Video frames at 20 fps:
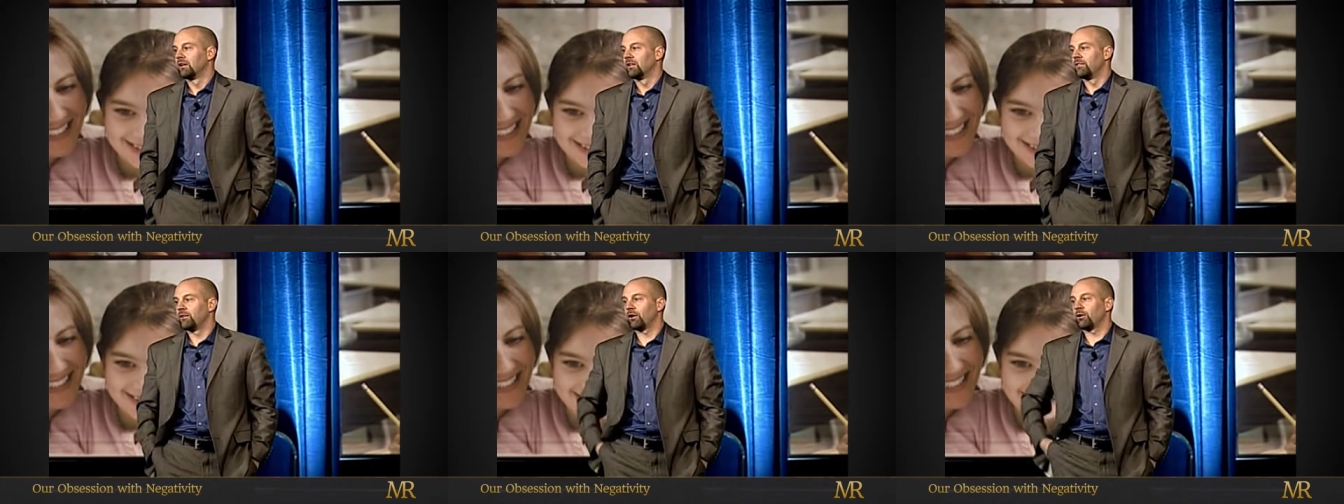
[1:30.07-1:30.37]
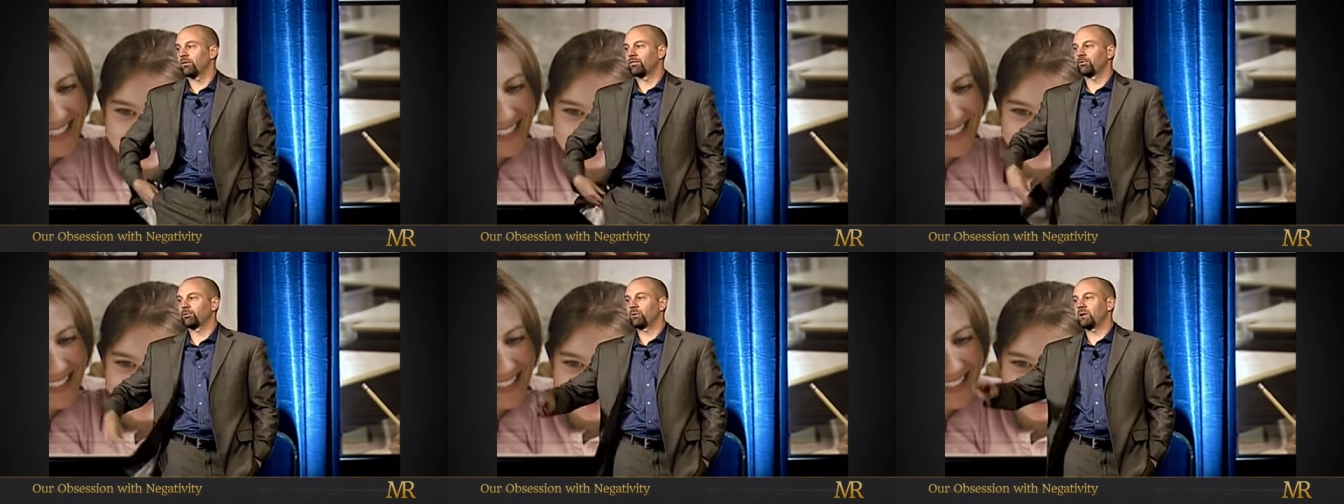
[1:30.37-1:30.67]

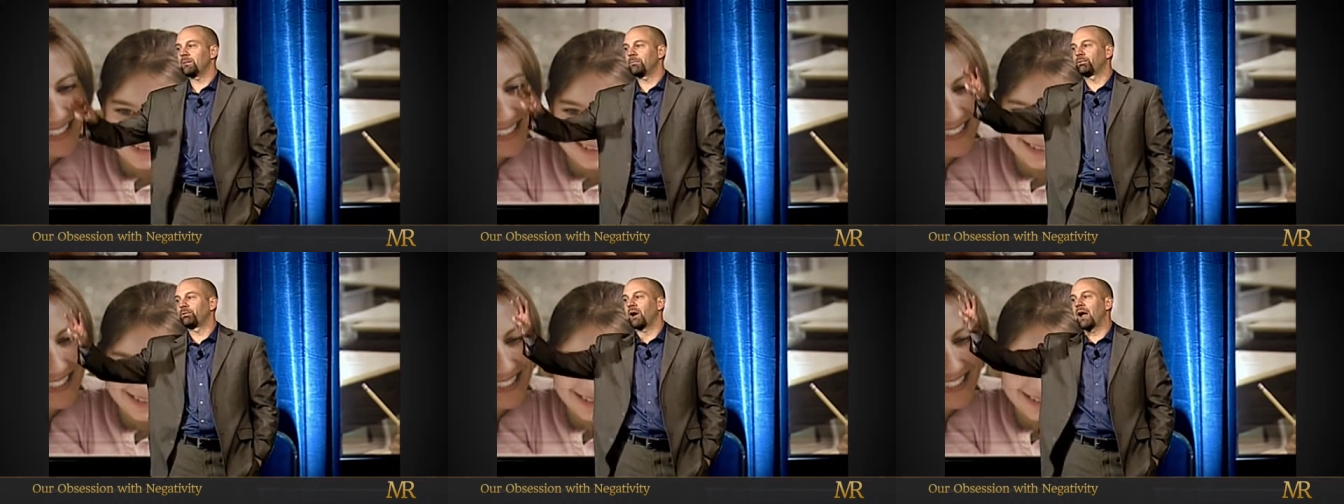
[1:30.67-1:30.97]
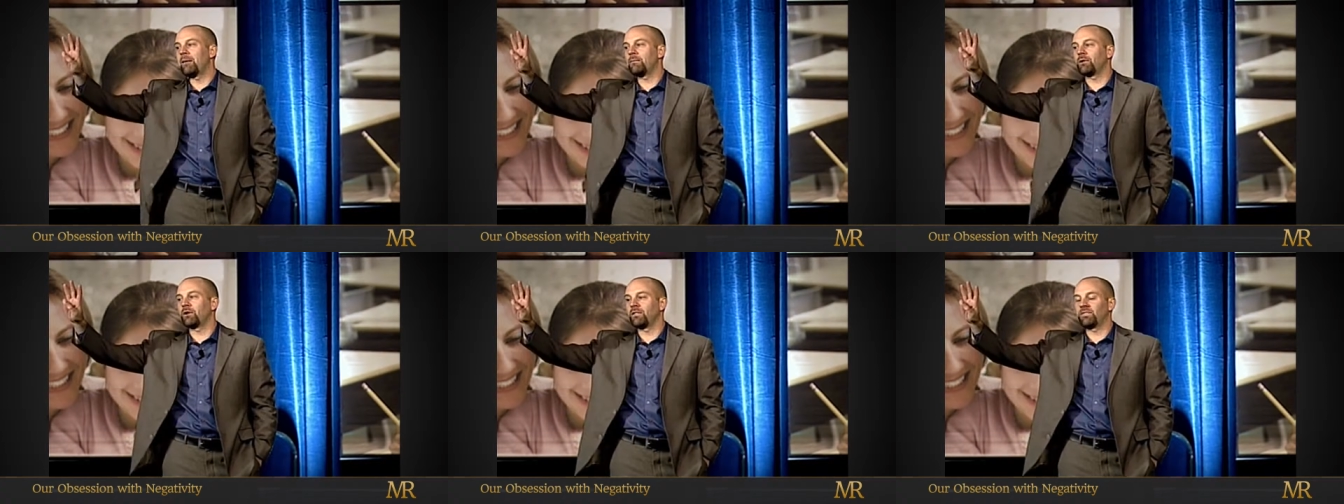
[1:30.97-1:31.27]
There are three
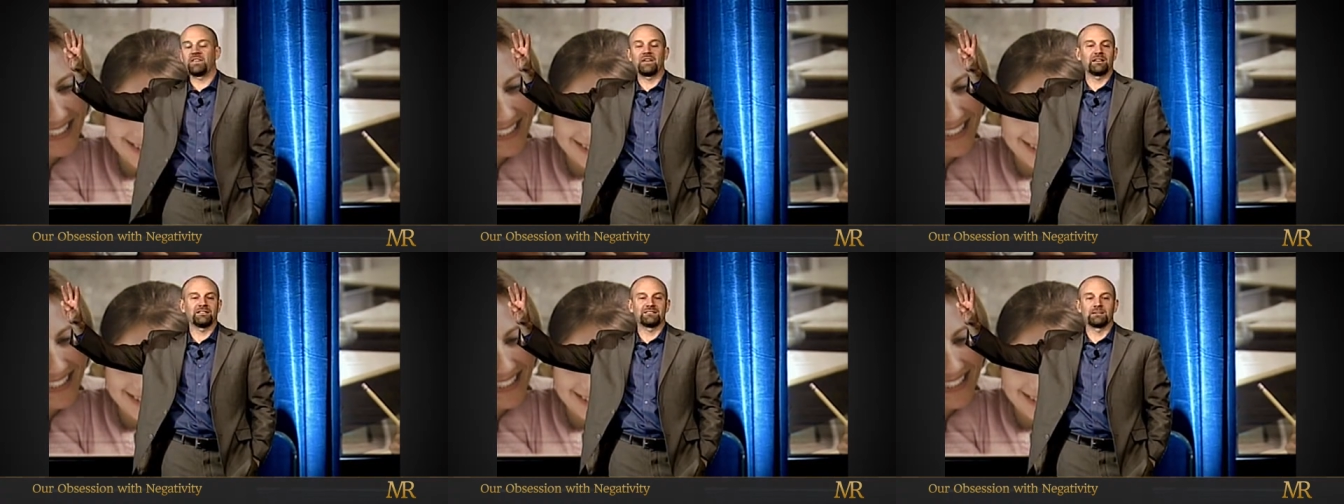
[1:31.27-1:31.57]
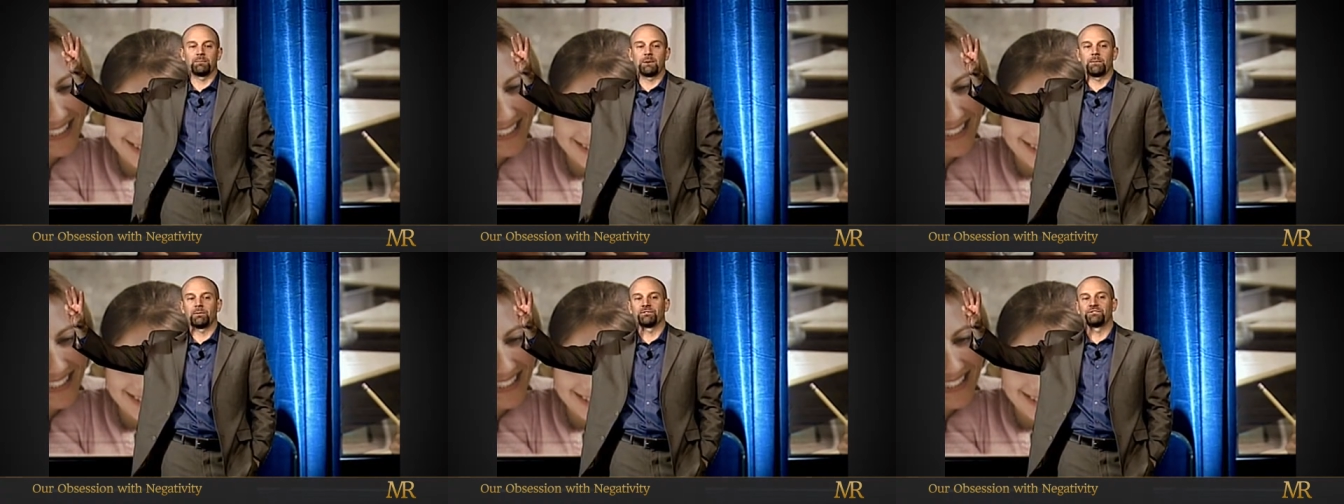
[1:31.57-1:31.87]
primary things
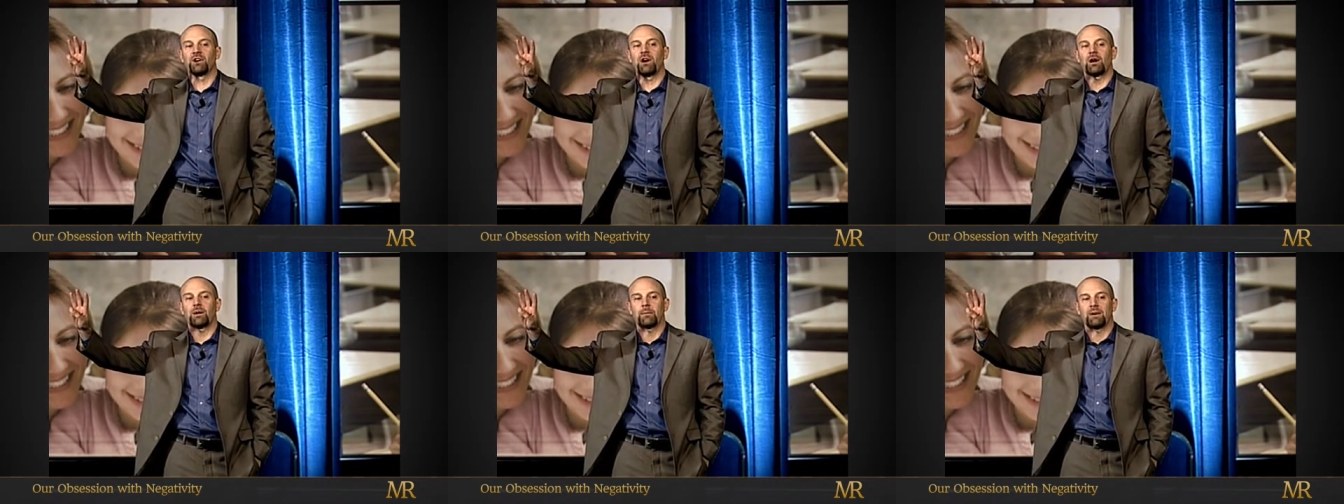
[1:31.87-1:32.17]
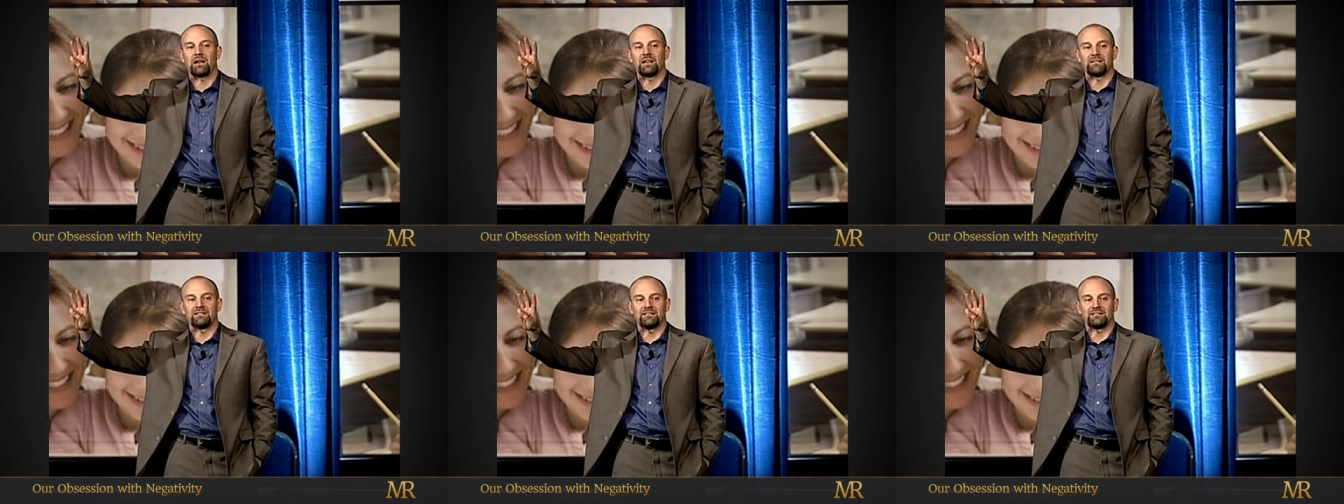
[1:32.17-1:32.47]
that people talk
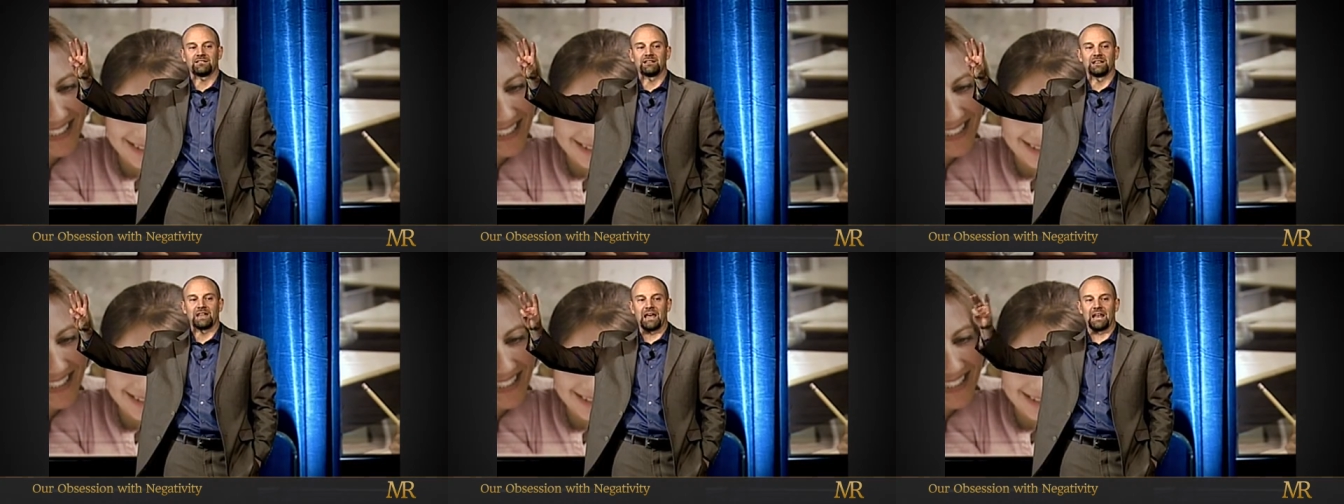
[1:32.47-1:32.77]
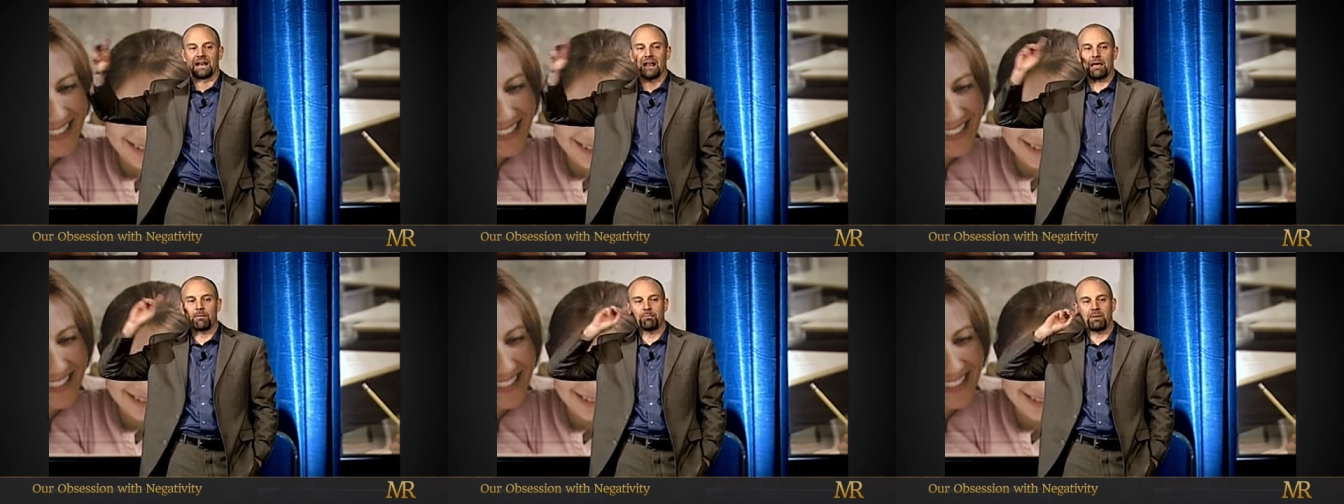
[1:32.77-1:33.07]
about at
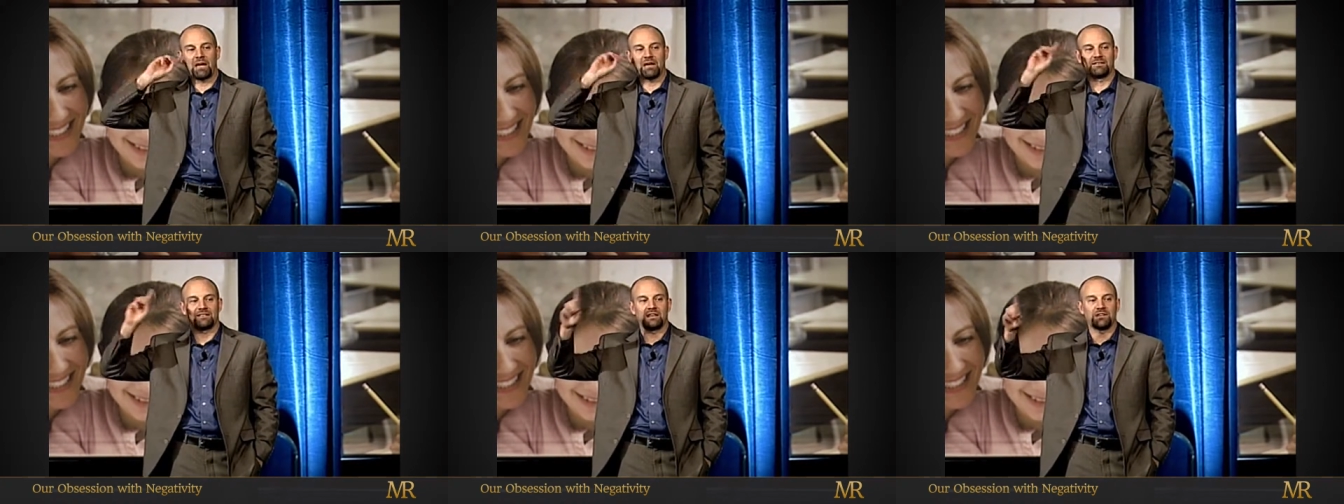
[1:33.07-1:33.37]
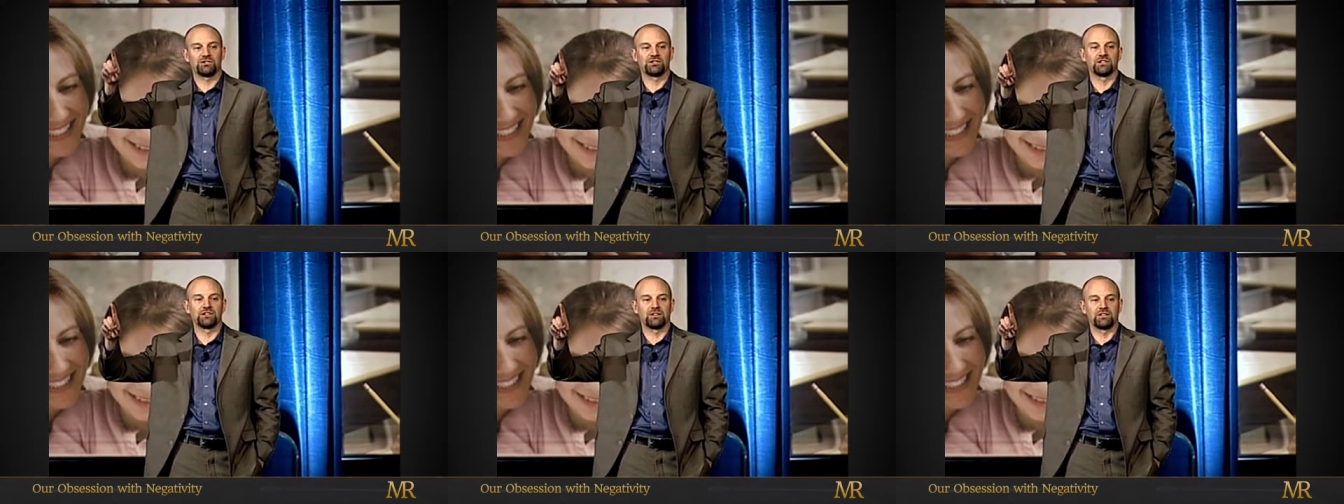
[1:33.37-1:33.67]
Disneyland, and I pay
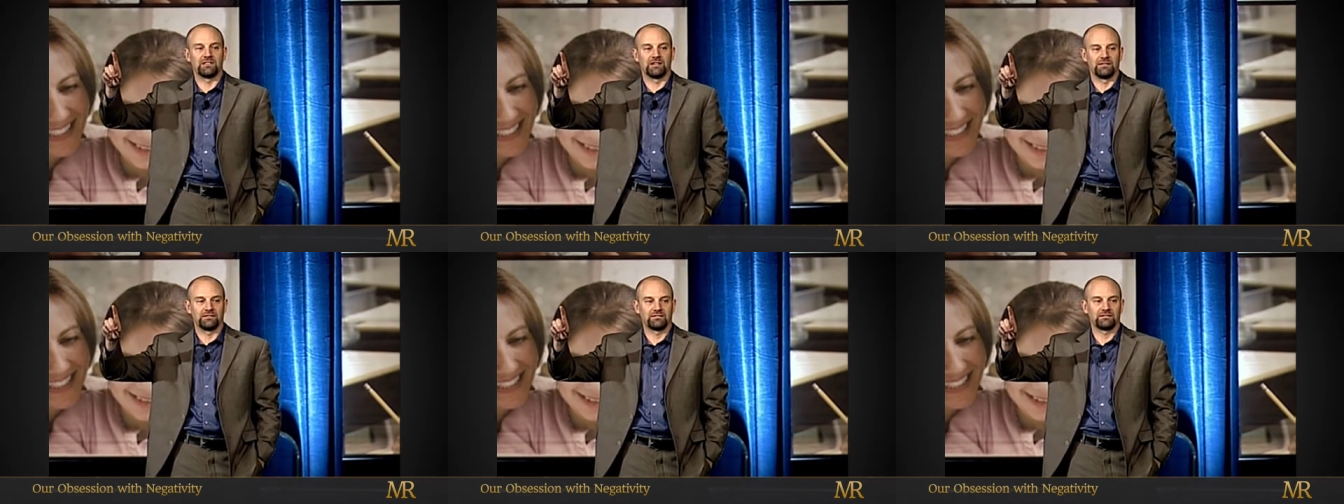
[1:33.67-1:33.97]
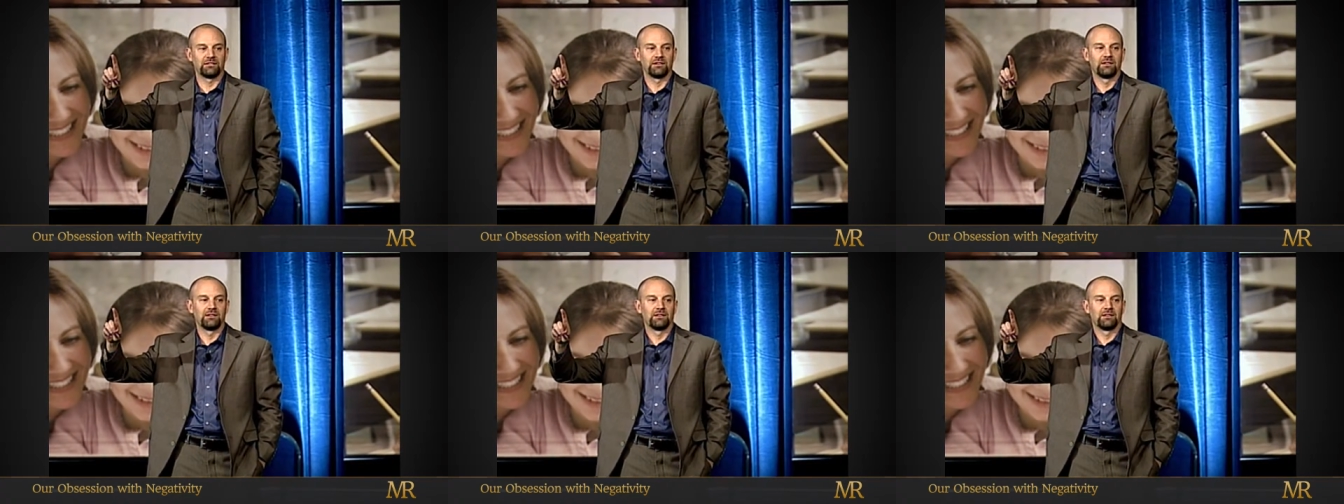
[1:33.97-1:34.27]
attention to
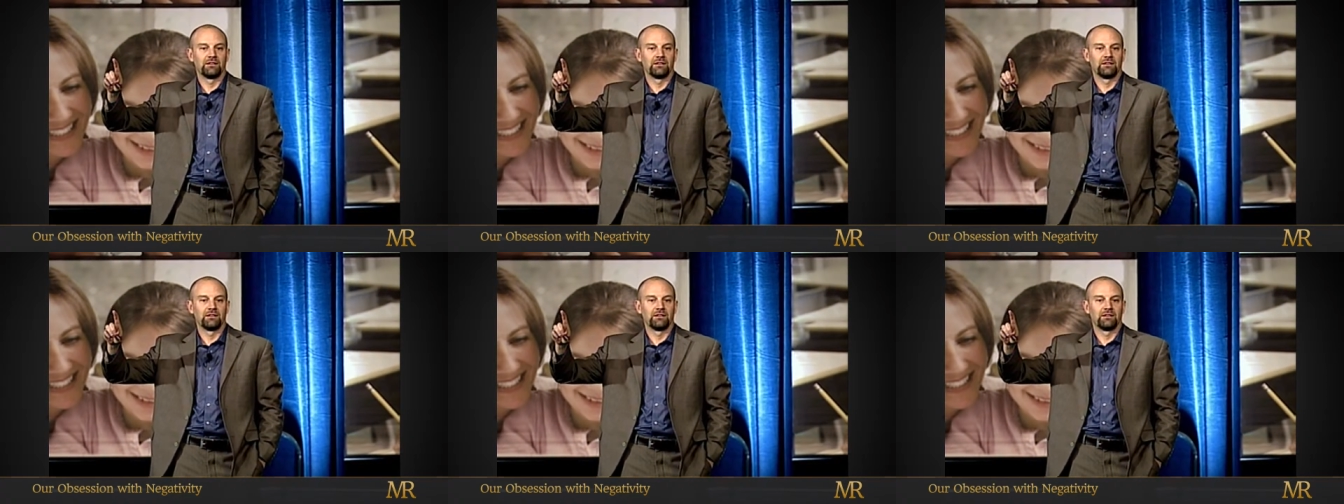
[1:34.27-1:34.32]
this.